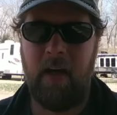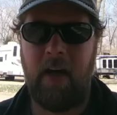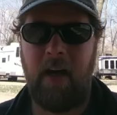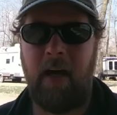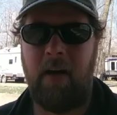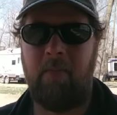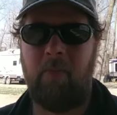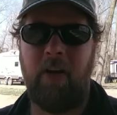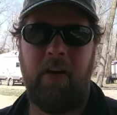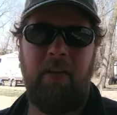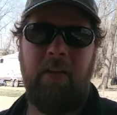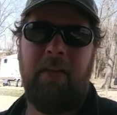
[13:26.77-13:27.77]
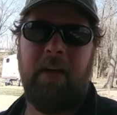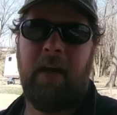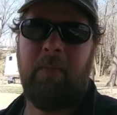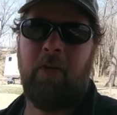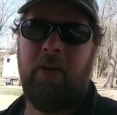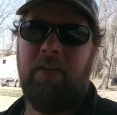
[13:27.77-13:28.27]
One other thing I'm
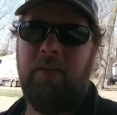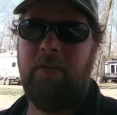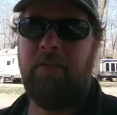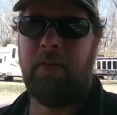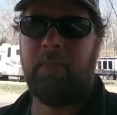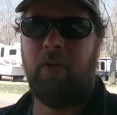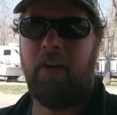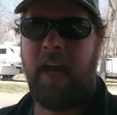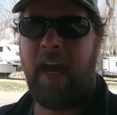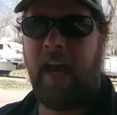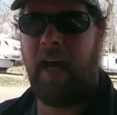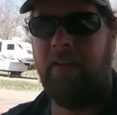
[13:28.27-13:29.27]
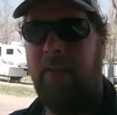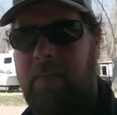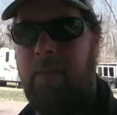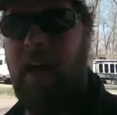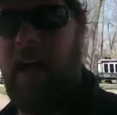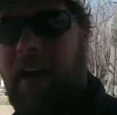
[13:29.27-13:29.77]
going to do is I'm going to add some
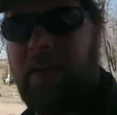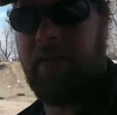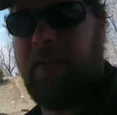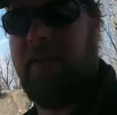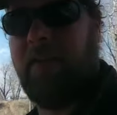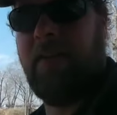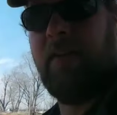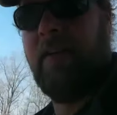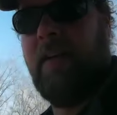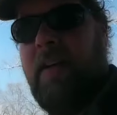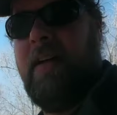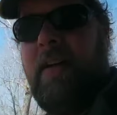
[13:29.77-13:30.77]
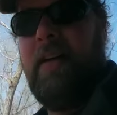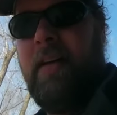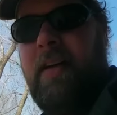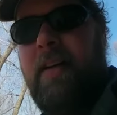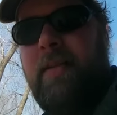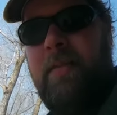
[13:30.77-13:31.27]
locks,
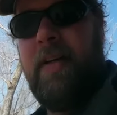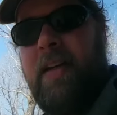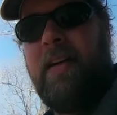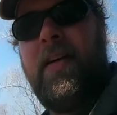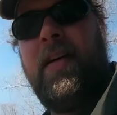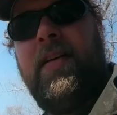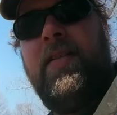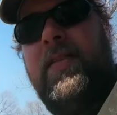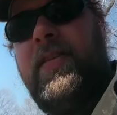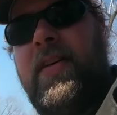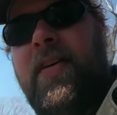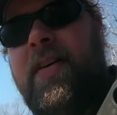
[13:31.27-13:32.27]
because